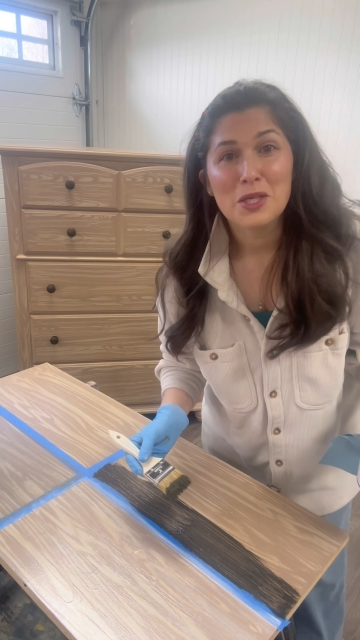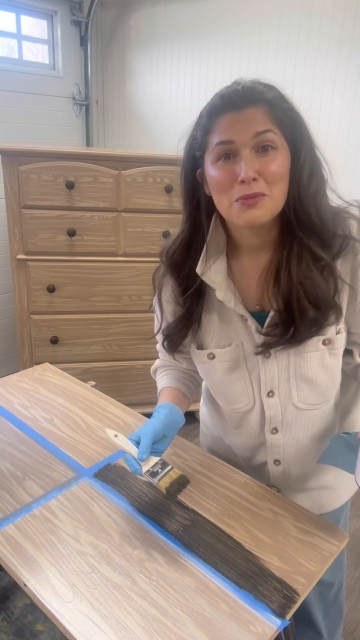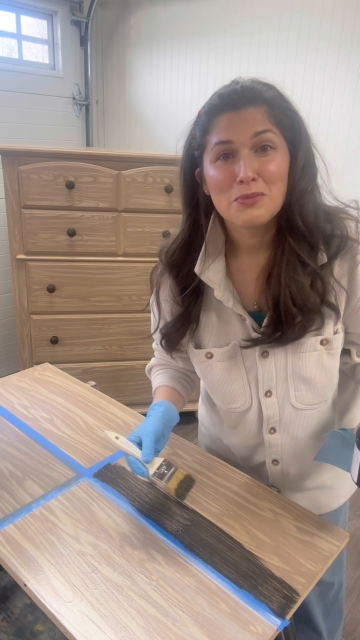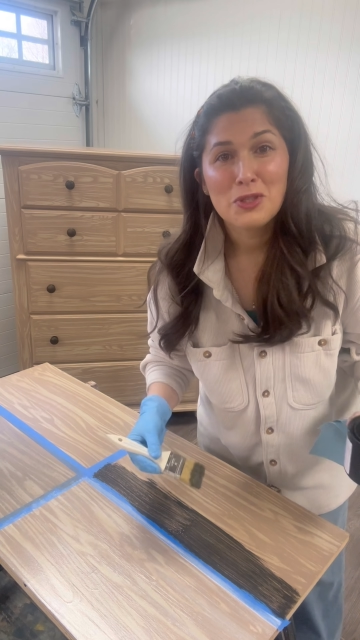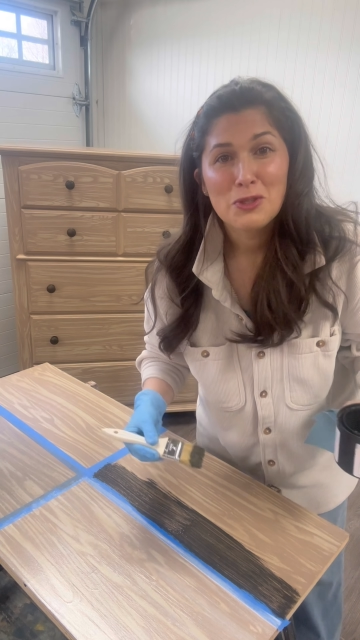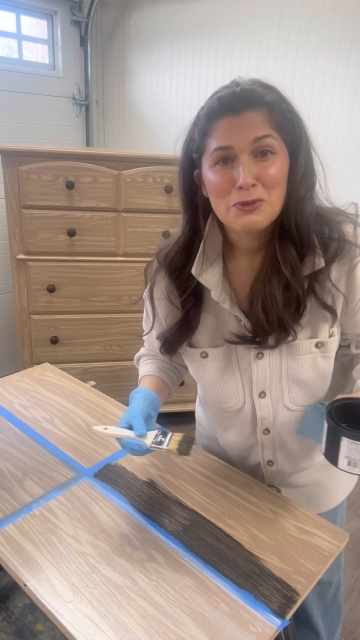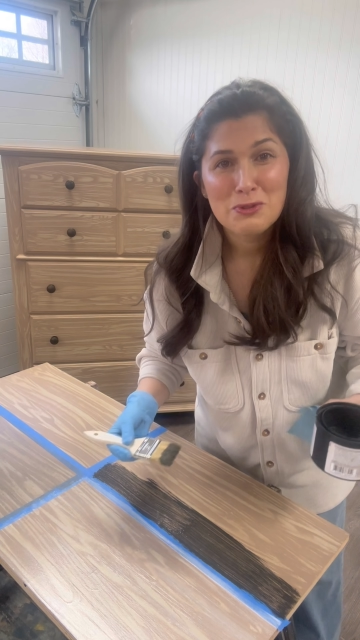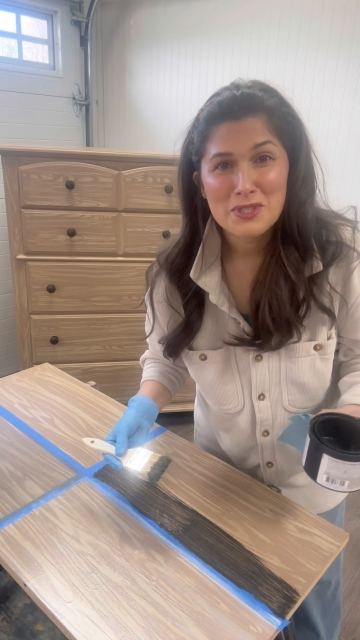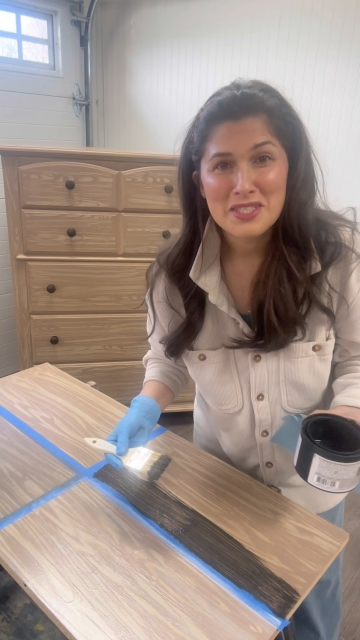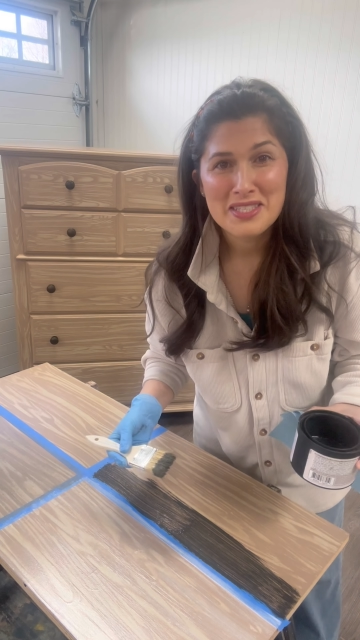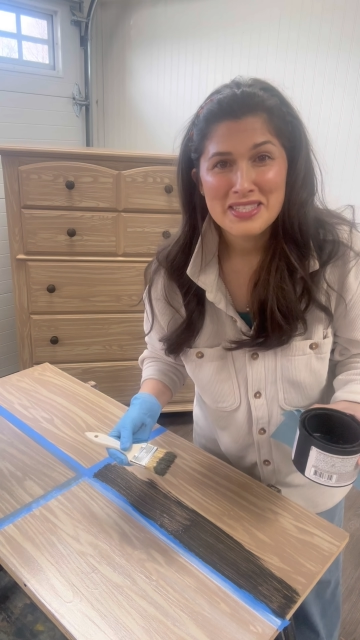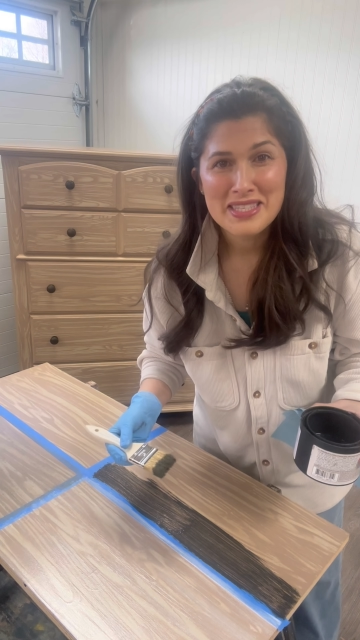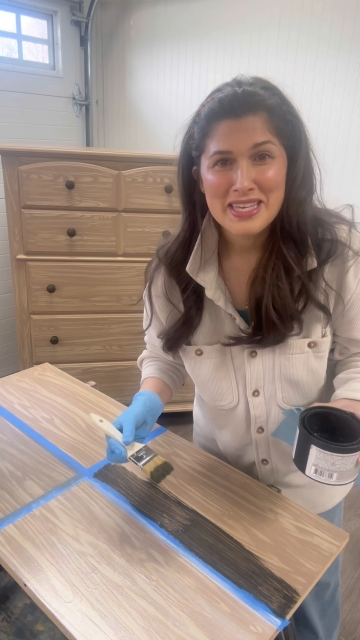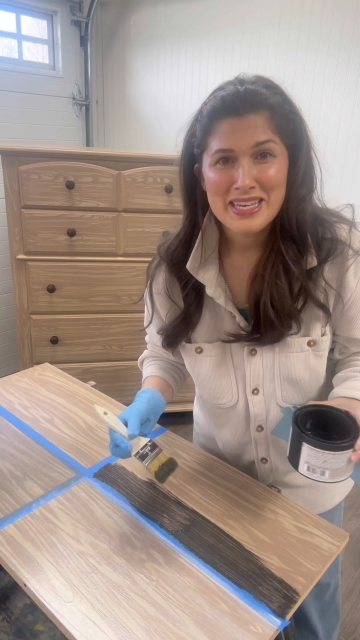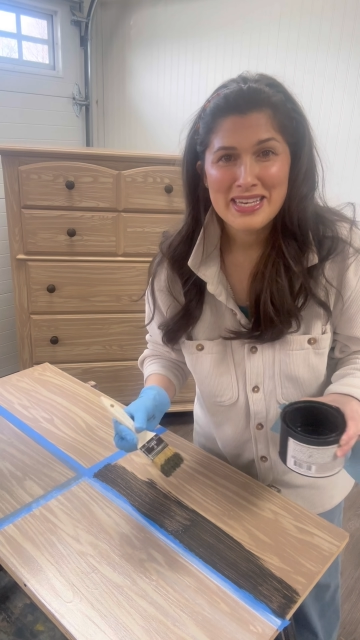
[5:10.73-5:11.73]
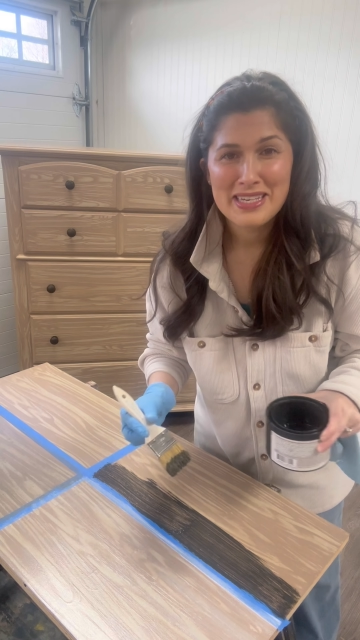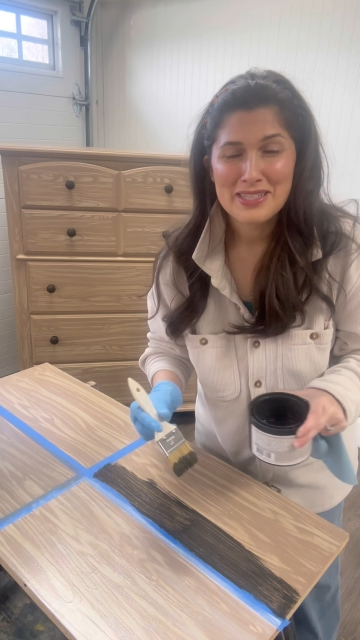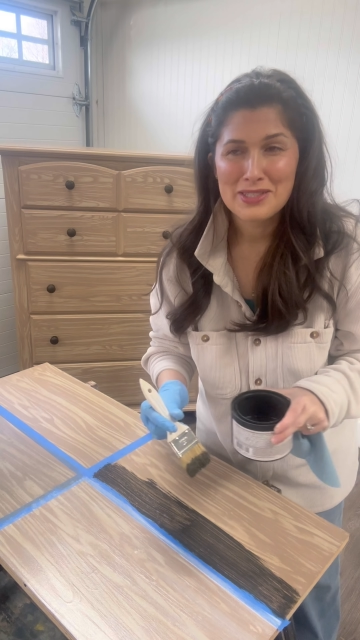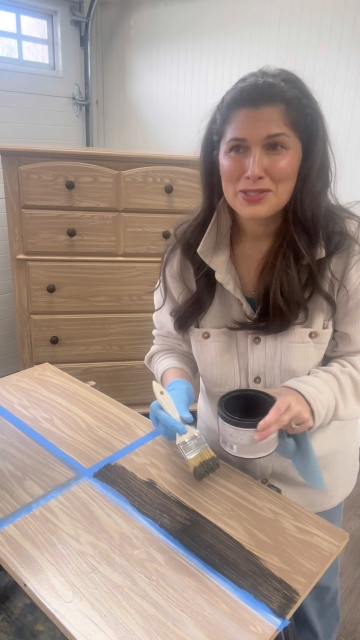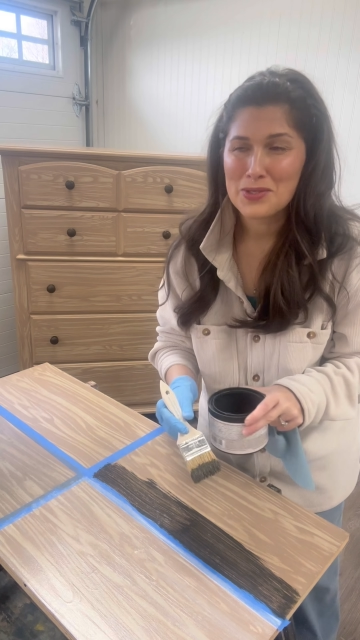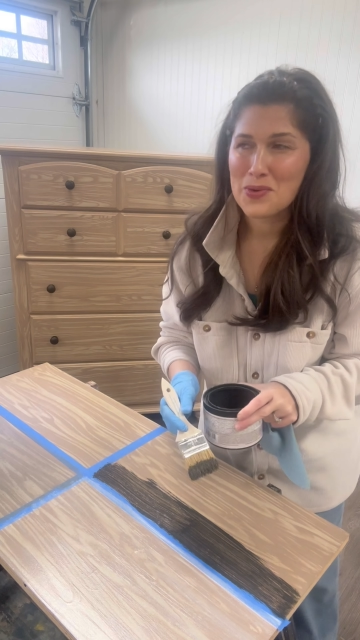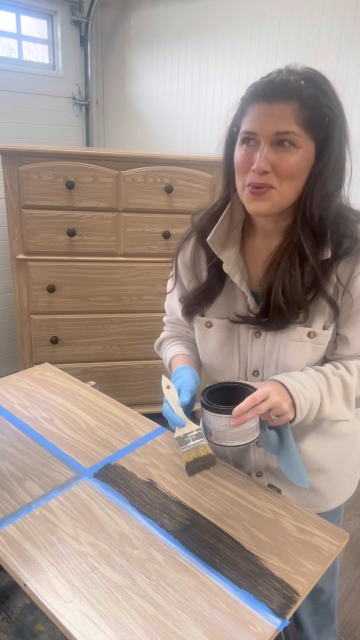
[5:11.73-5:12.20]
abuses
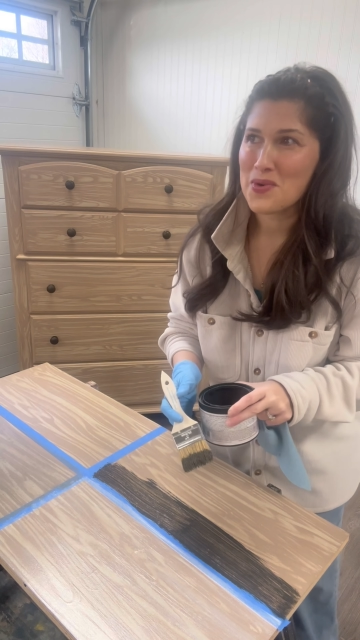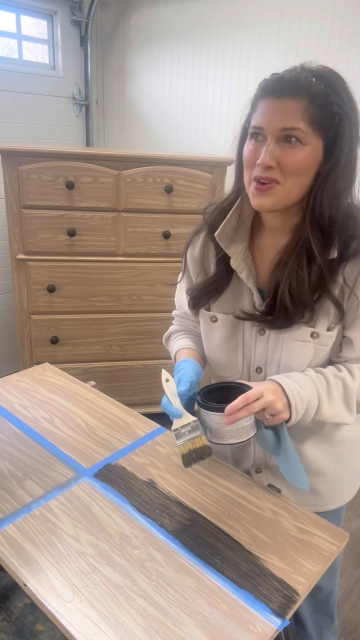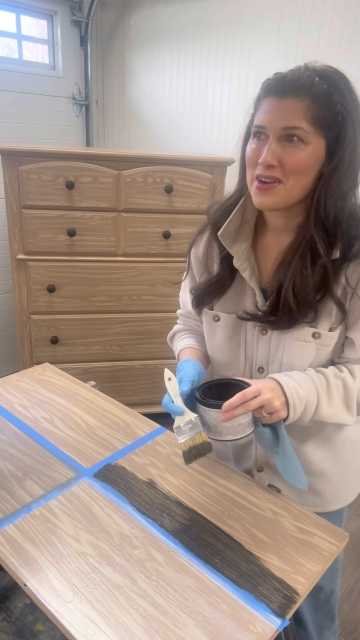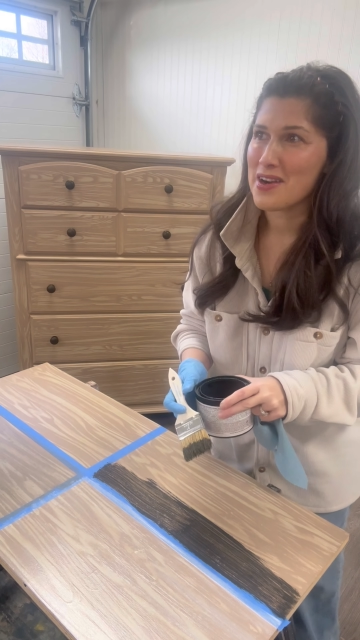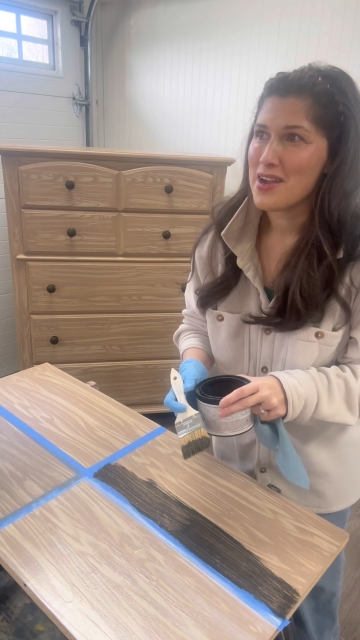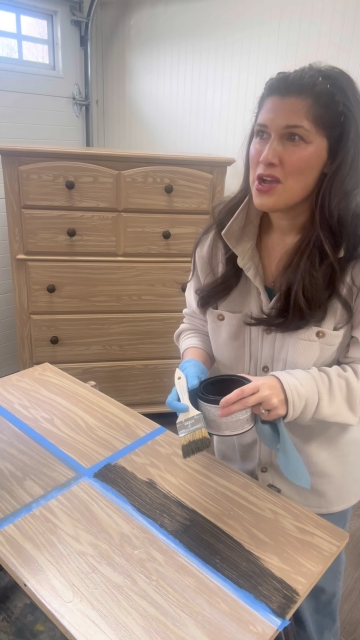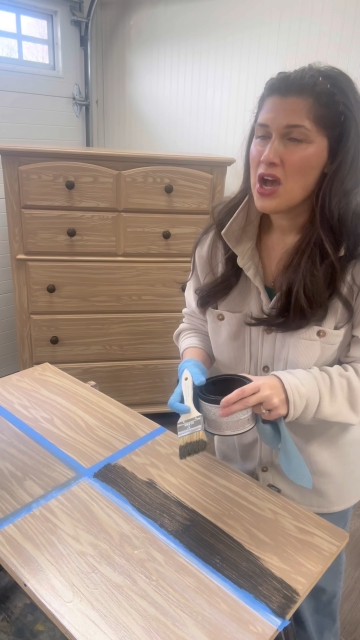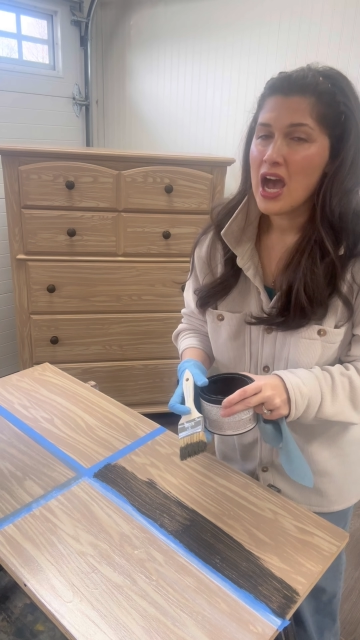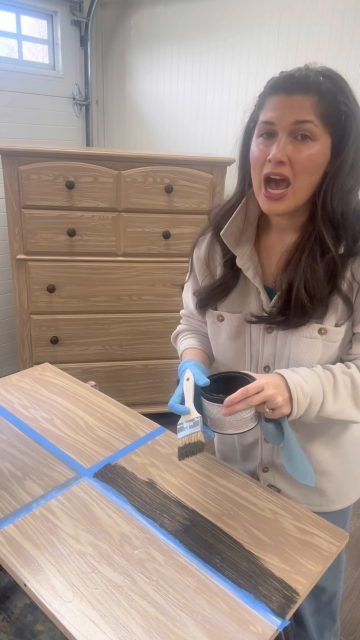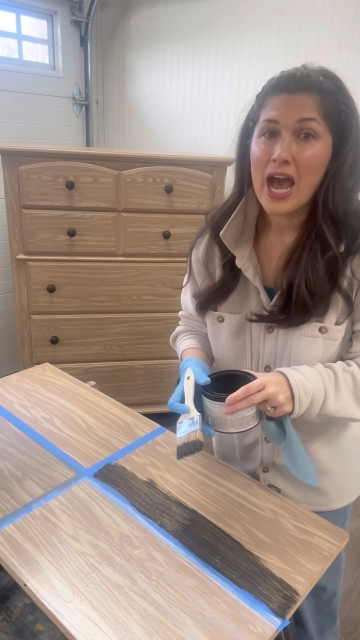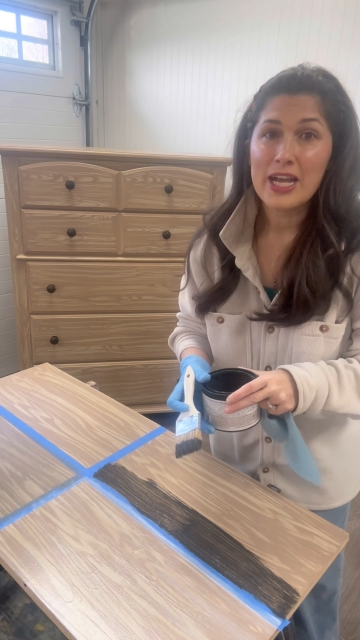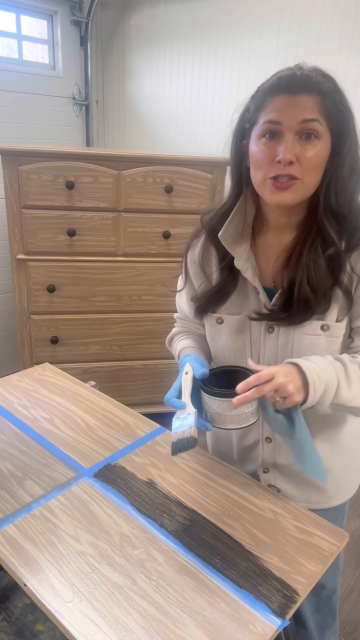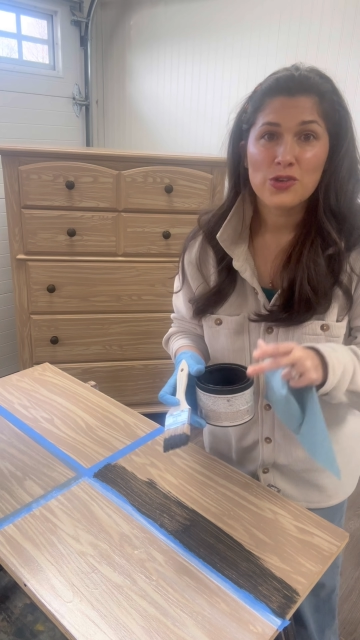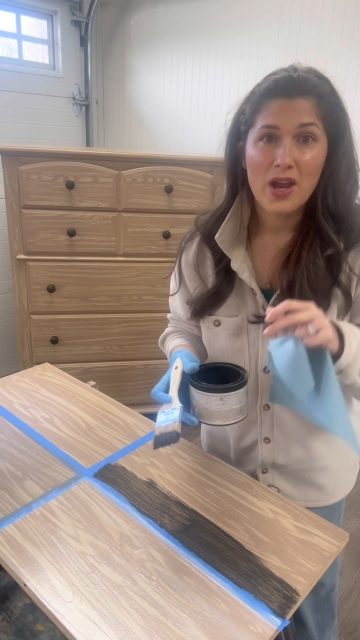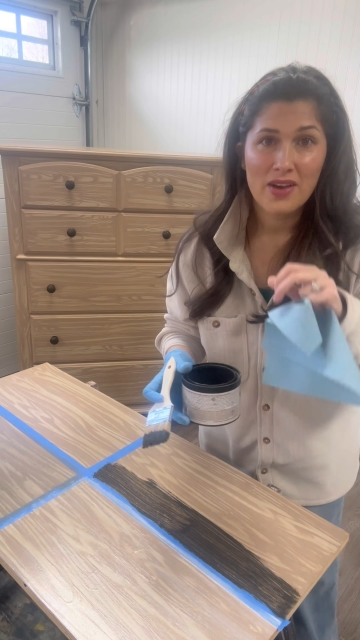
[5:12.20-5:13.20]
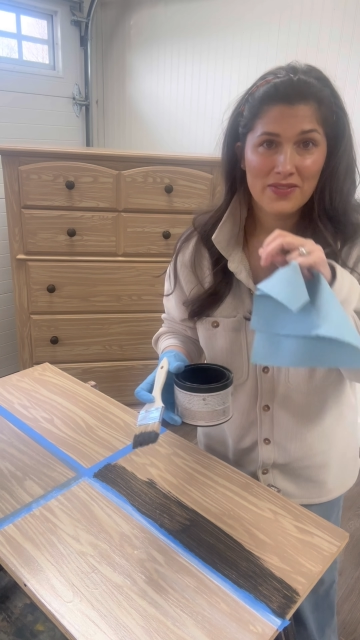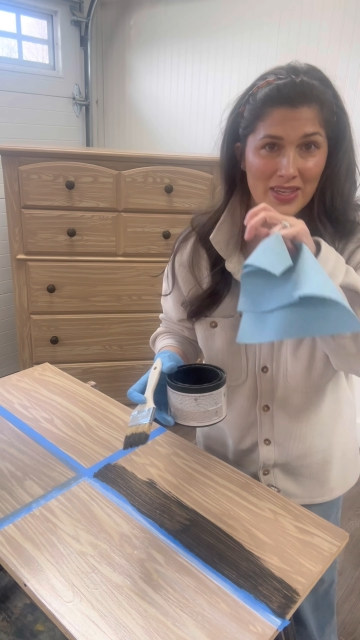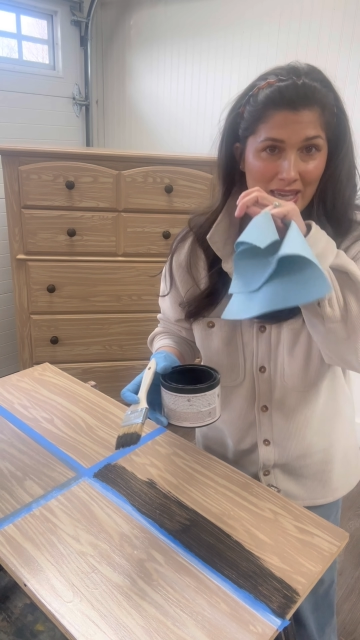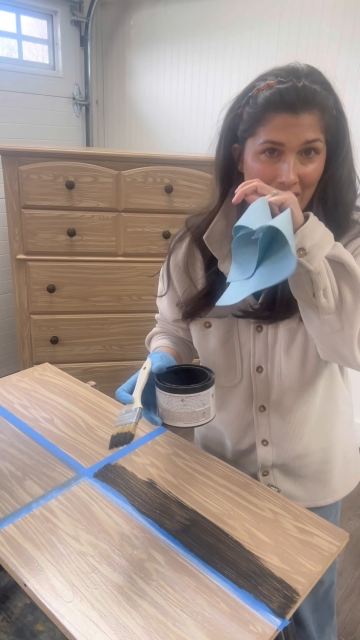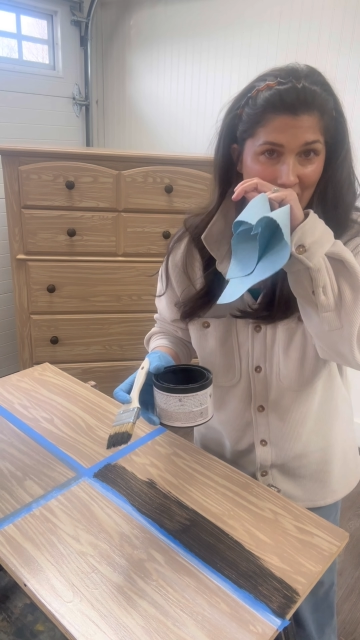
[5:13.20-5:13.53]
things or high traffic